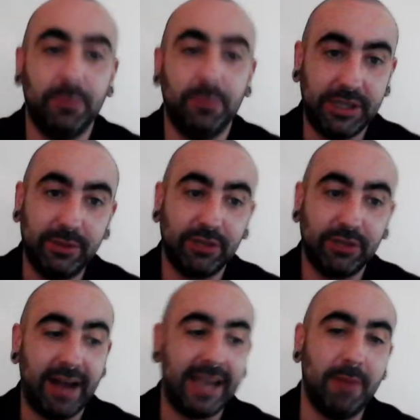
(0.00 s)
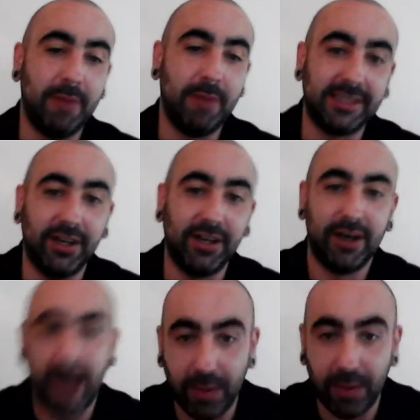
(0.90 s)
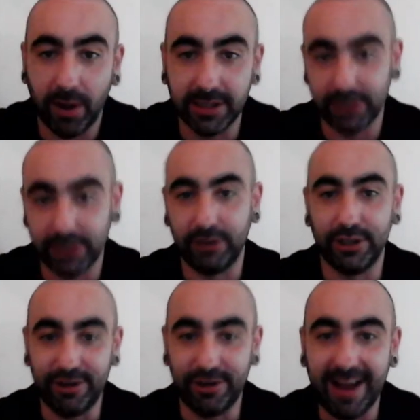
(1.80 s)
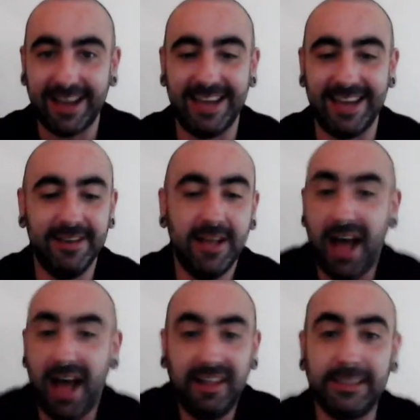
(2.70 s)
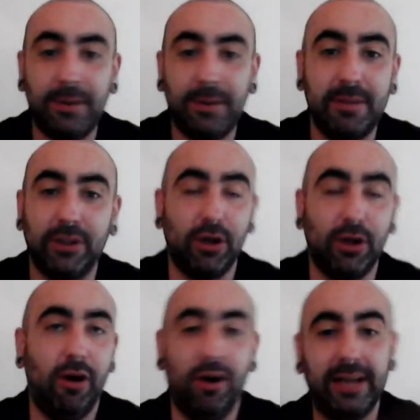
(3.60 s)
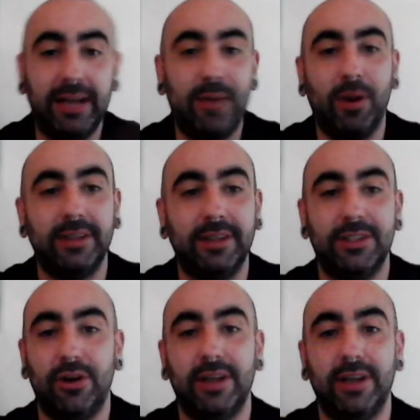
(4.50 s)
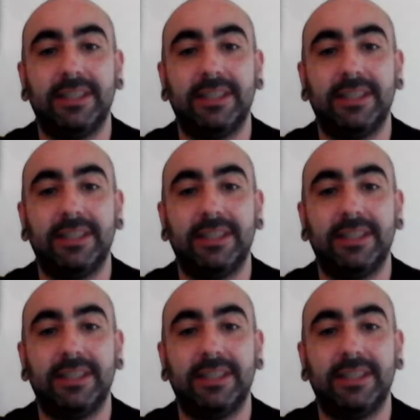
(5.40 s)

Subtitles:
She was a Reiki master. I wanted to learn to do Reiki, and that's pretty much all I wanted to do.